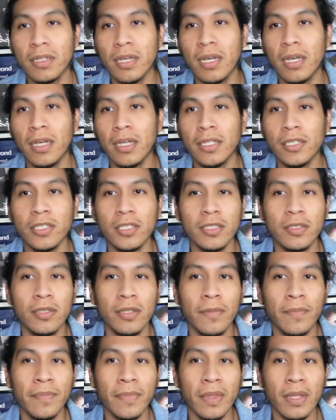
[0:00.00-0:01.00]
I
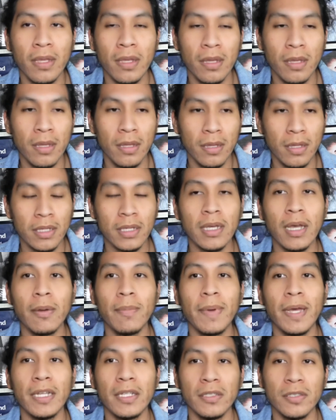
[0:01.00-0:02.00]
just got
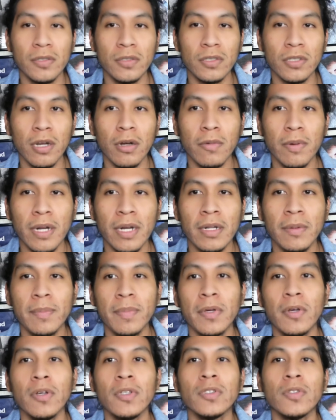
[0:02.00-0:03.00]
back into songwriting,
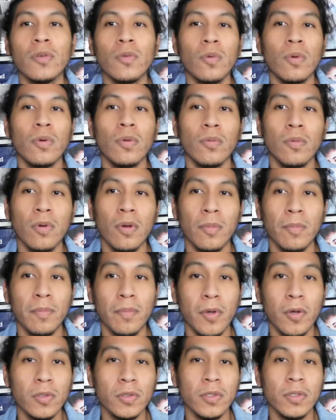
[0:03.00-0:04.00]
but also
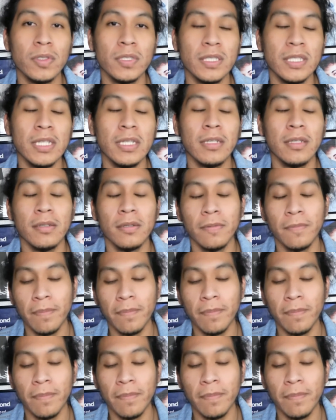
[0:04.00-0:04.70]
also sing